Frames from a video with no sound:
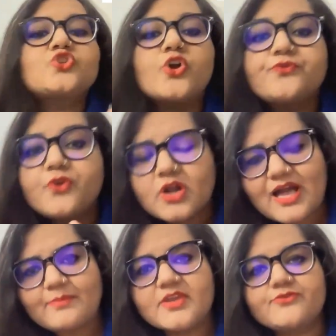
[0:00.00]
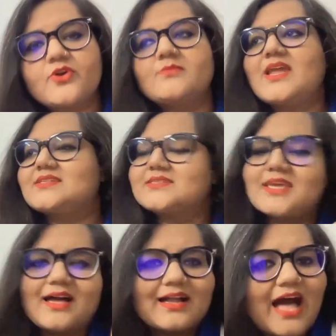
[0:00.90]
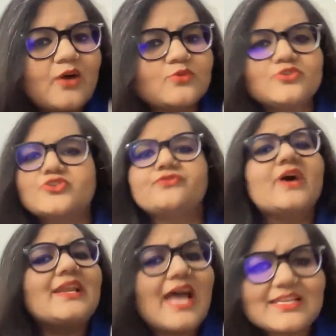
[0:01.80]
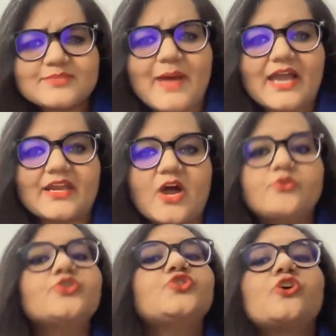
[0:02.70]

So if you're coming from, let's say, accounts or finance background,